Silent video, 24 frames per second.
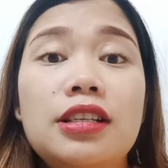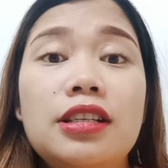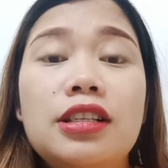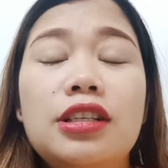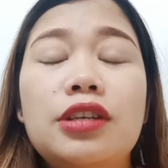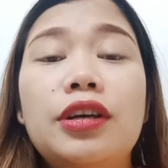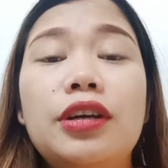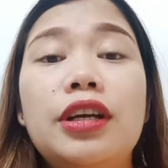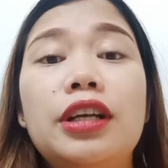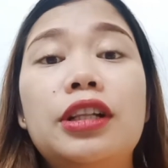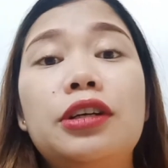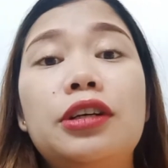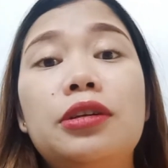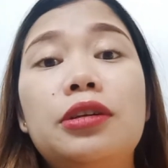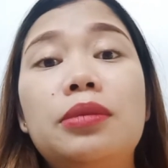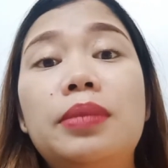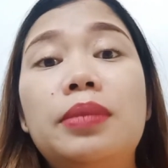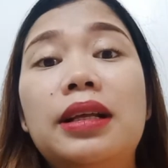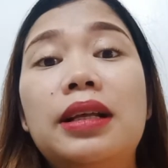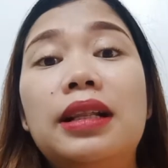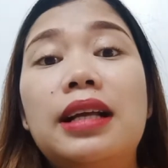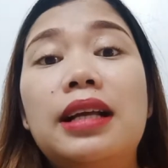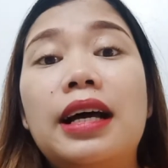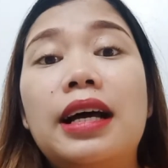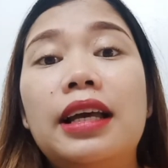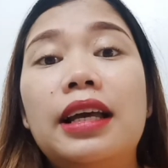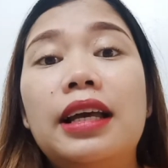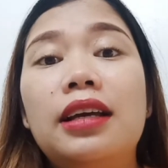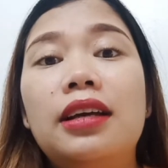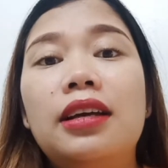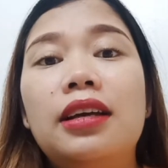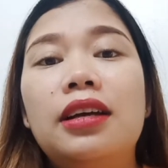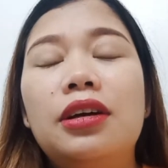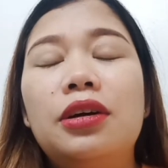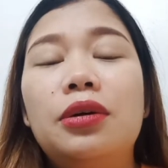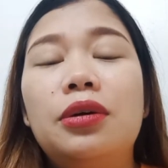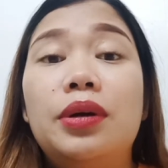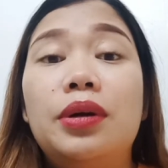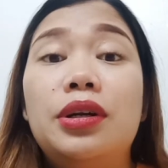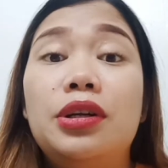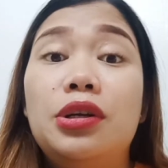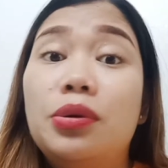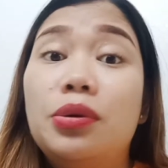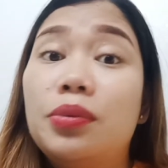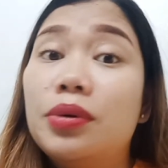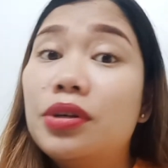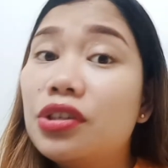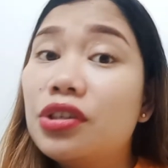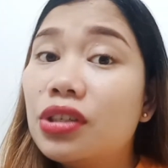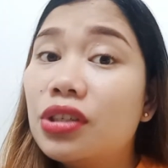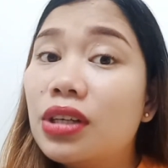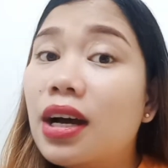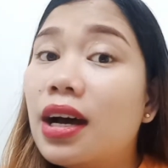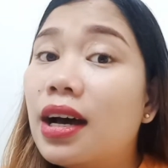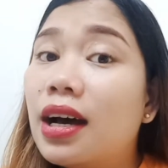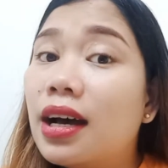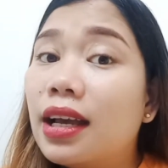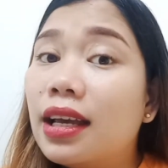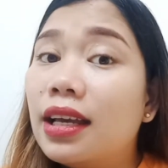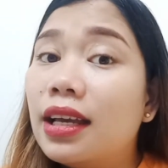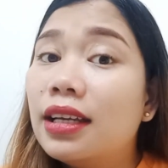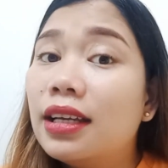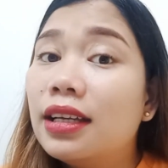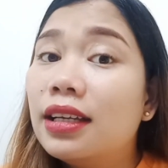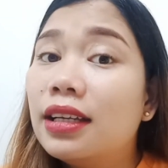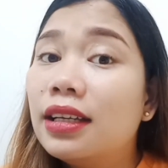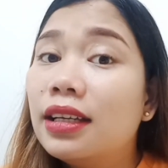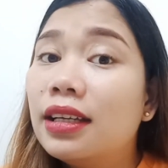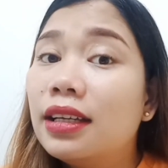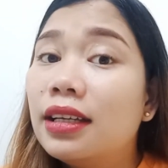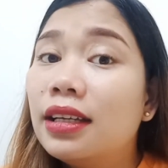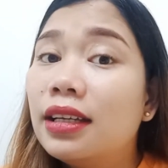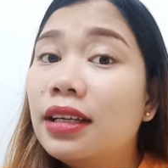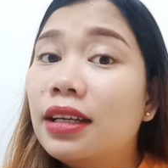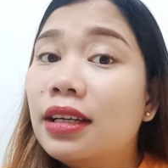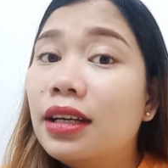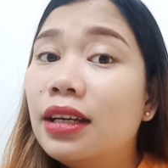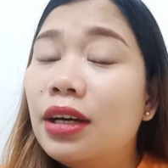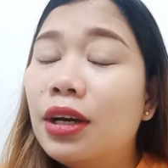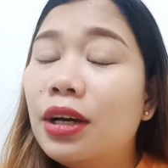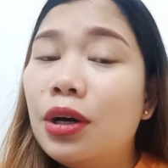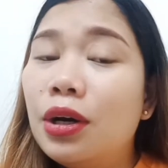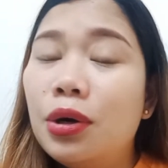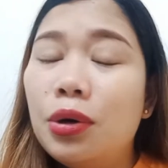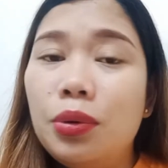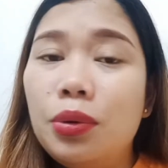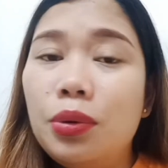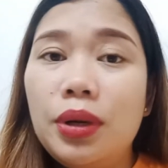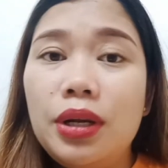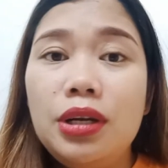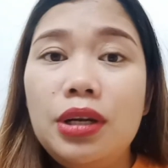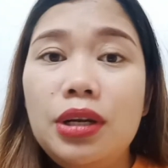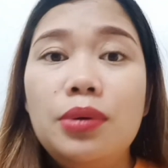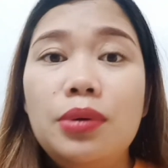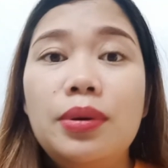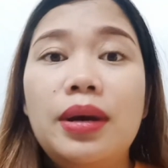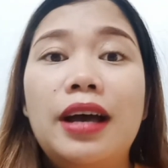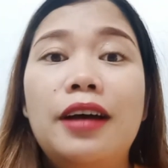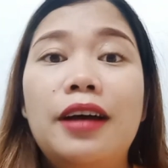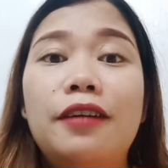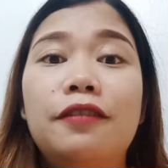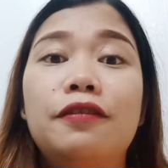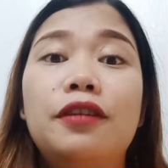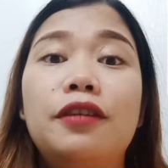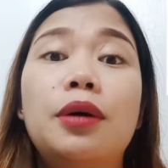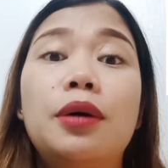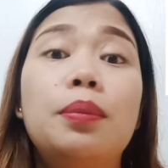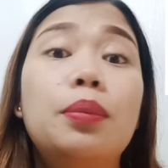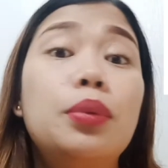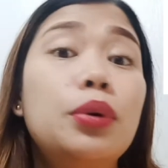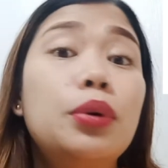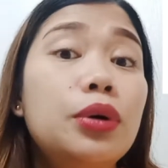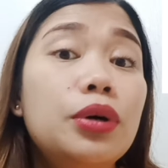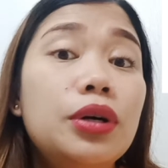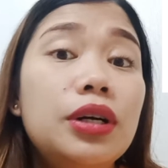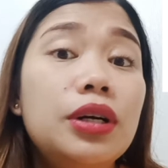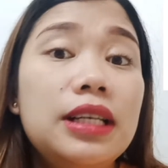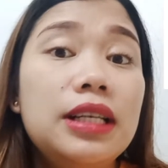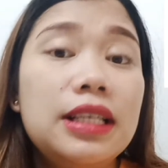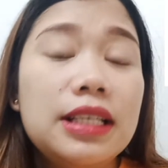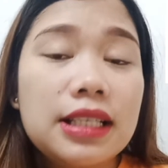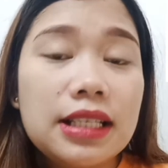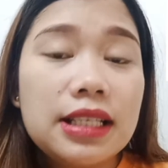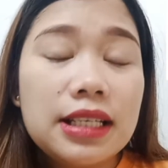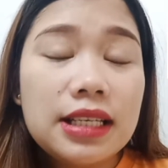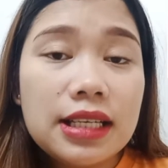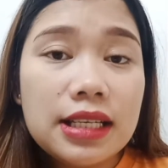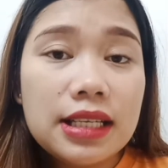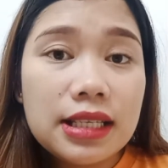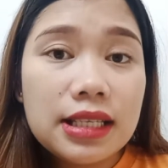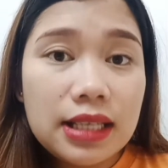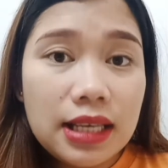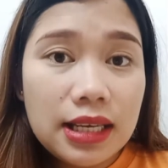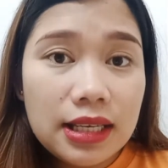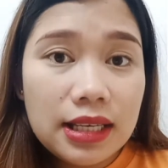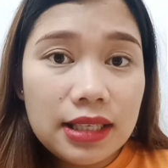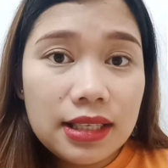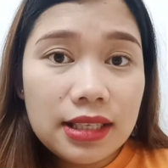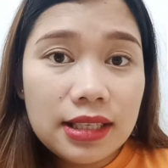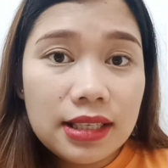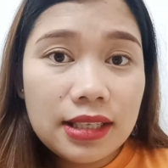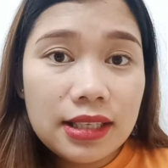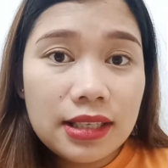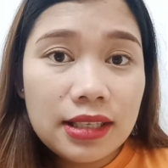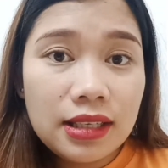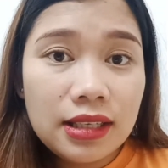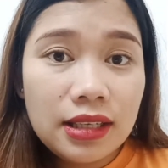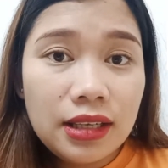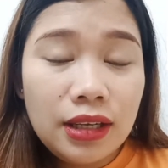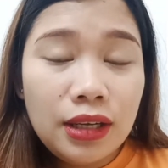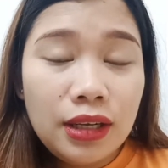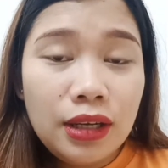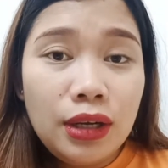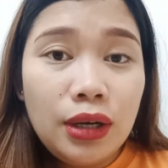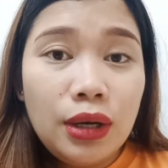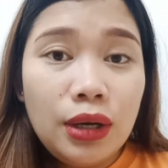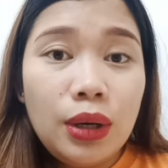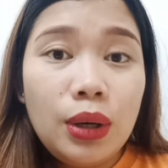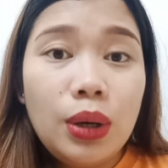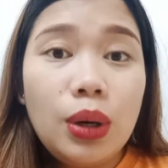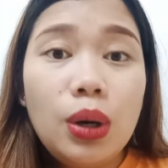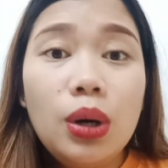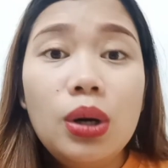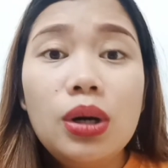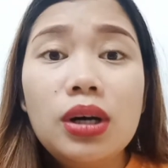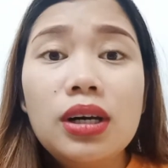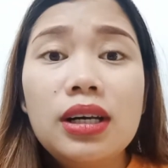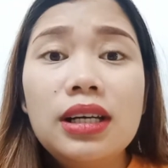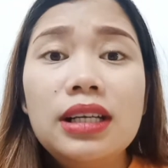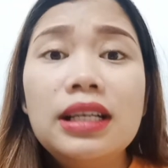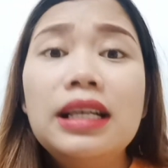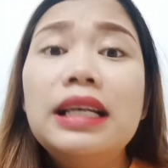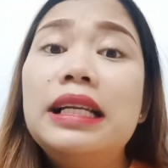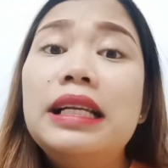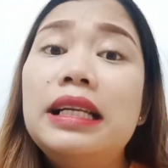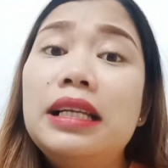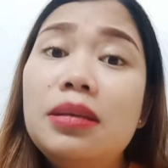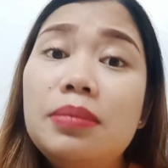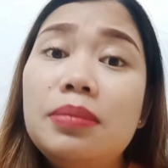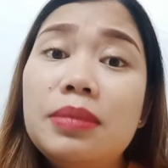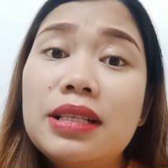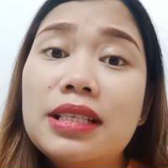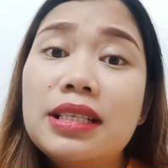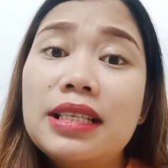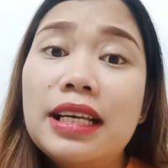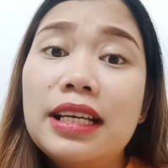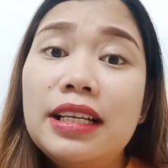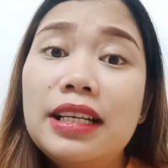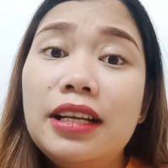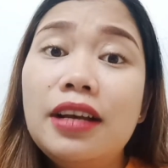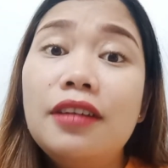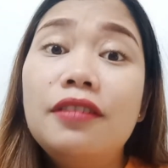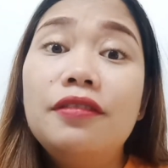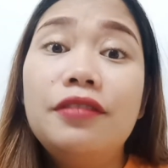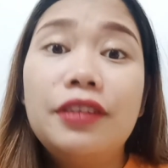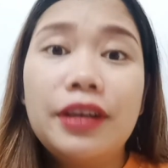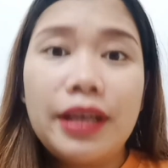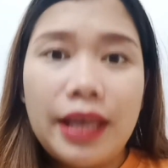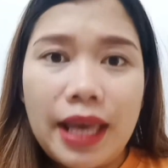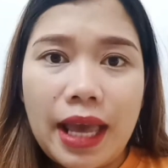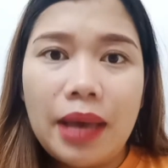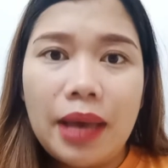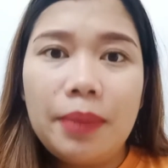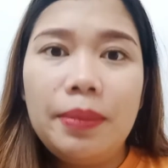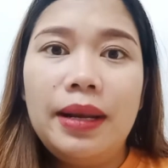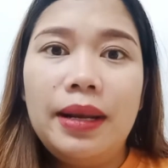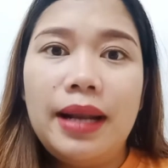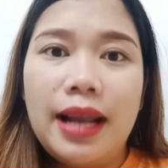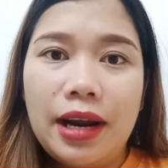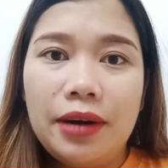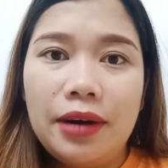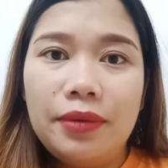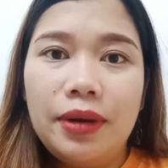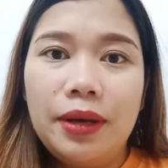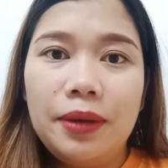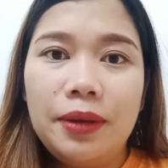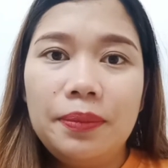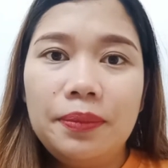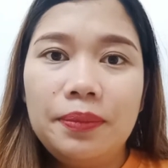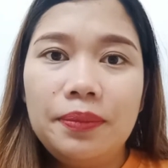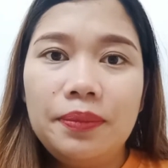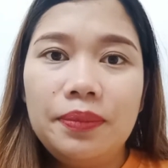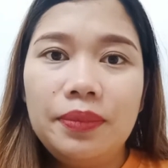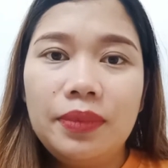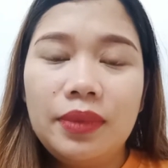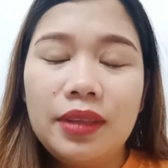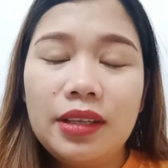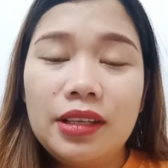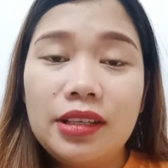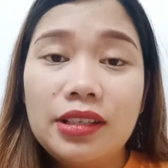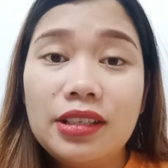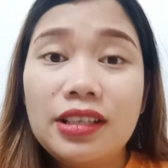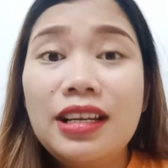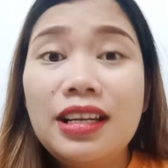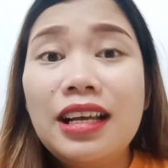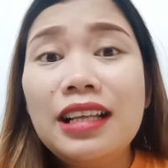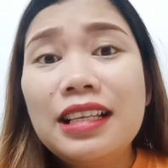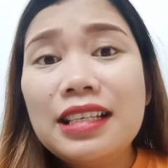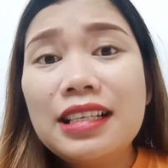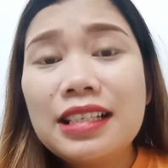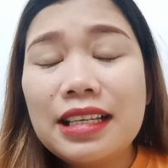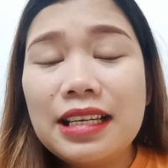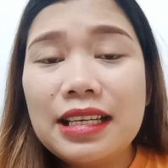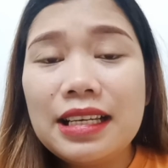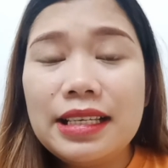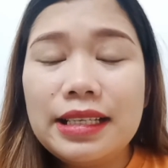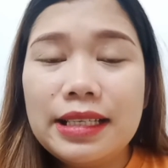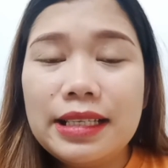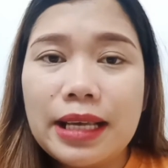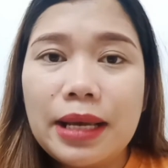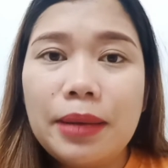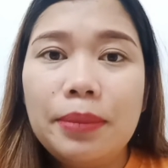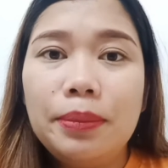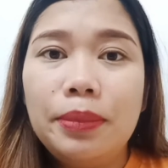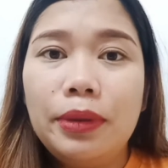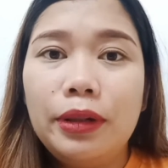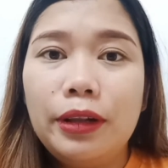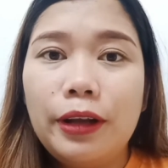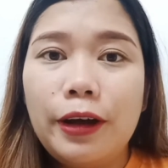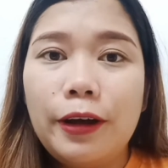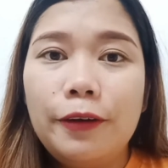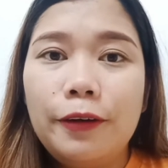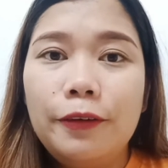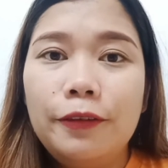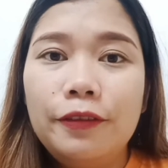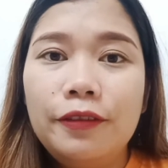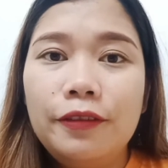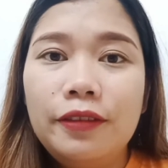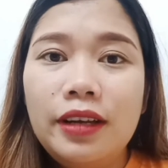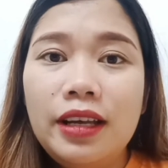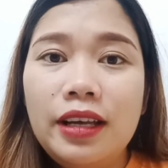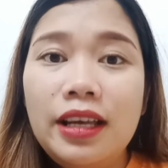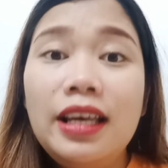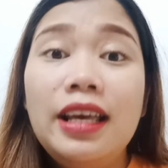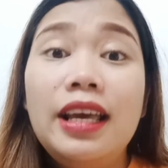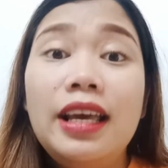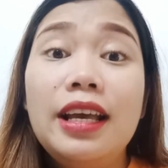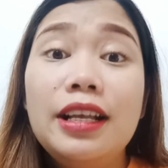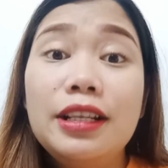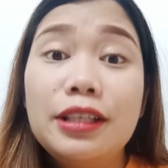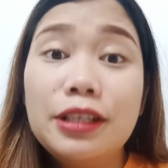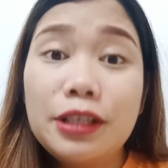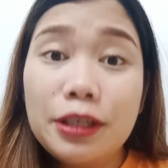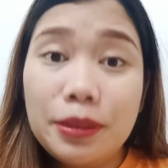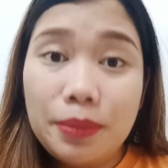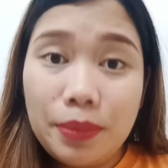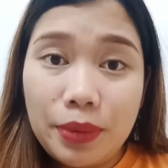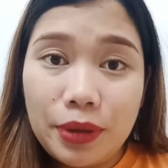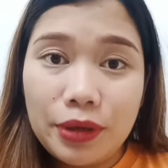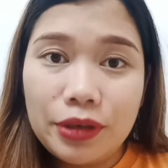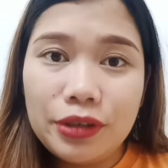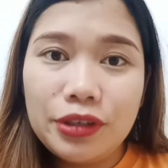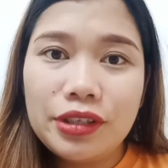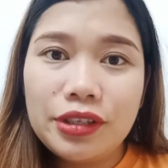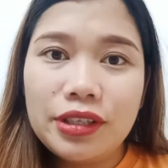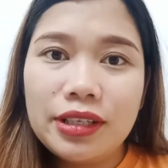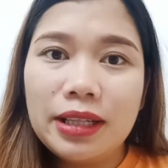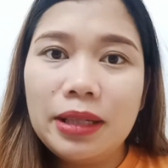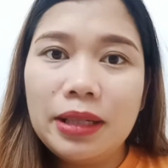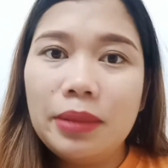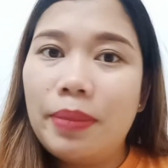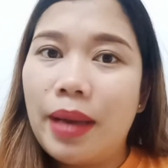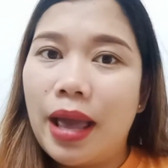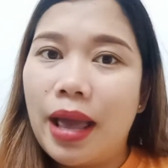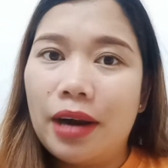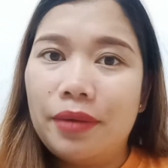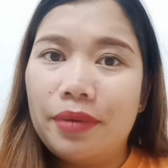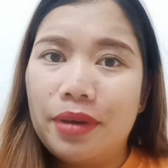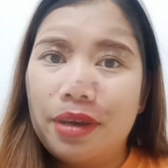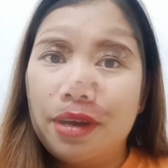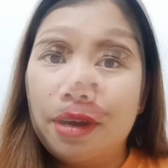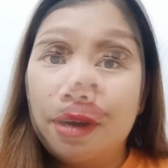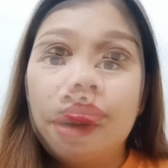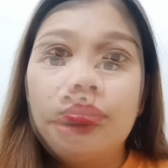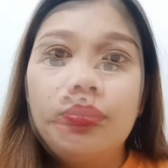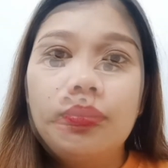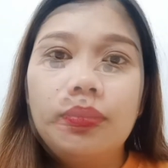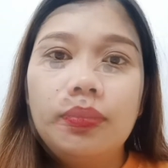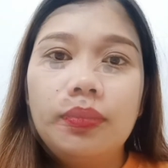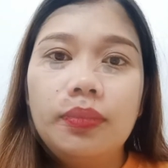So it could be like when you were shy, when you have poor listening skills, or limited vocabulary. So that is an example of interpersonal barrier.